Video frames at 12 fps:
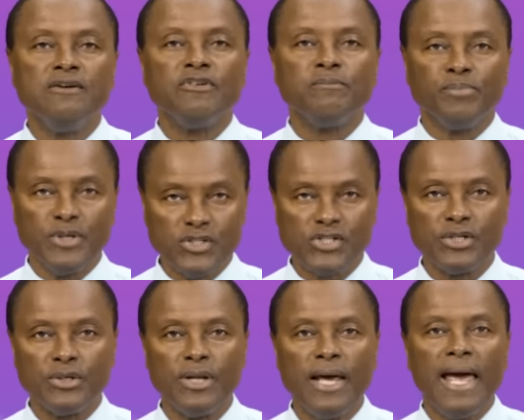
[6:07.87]
for
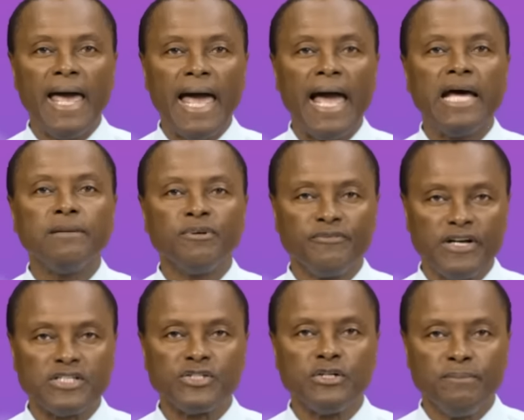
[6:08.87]
personal and
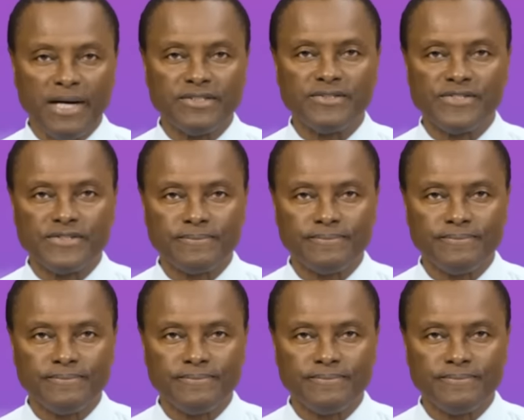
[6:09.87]
professional matters.